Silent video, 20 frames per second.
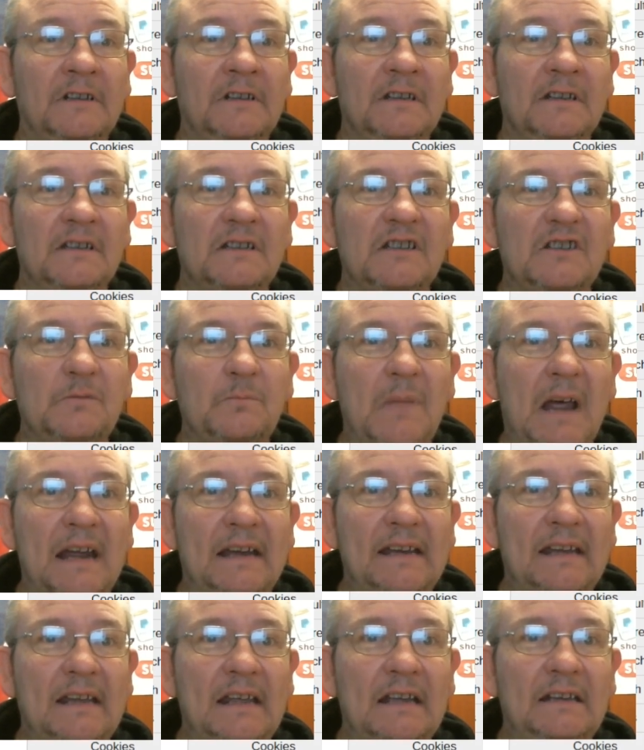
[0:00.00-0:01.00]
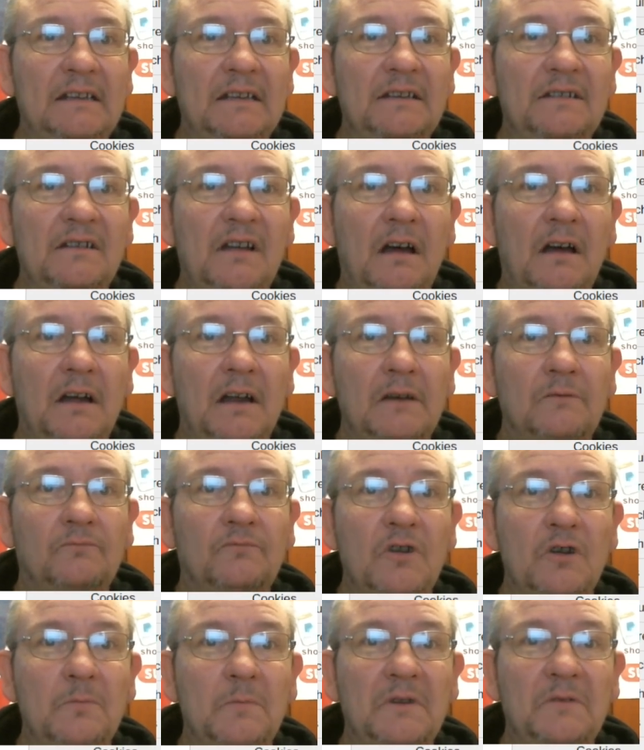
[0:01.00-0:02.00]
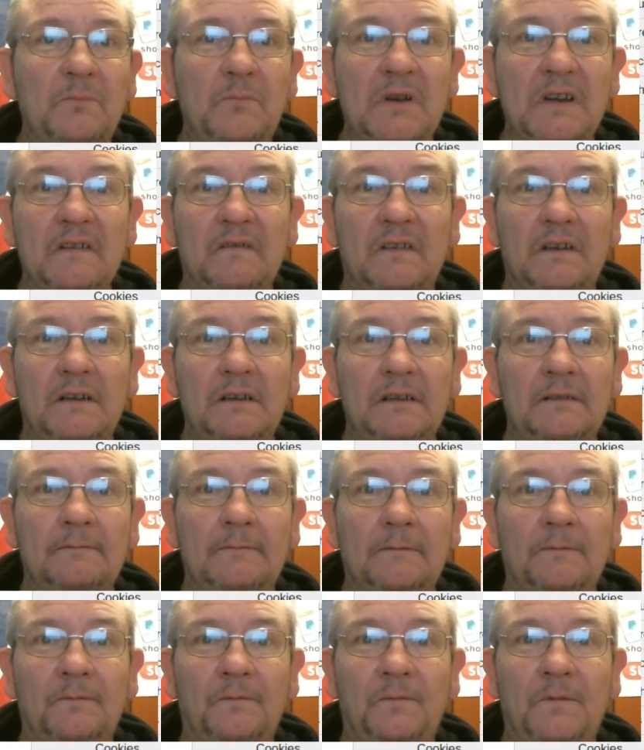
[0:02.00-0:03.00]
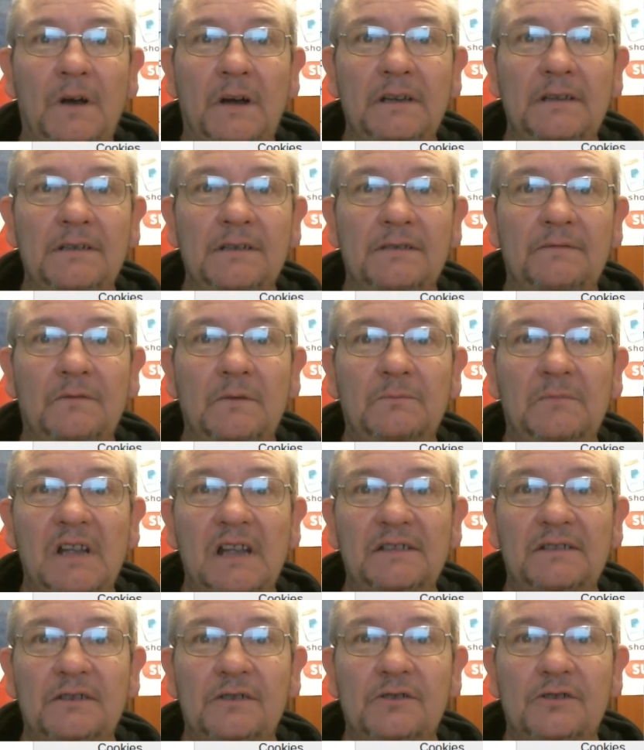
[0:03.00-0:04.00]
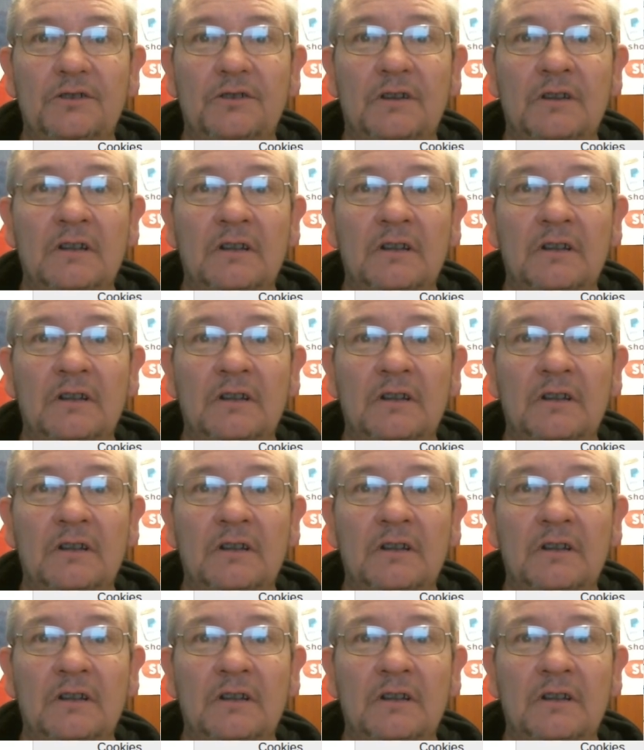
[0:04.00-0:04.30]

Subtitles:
Spanning an entire Roman period, finds from Leicestershire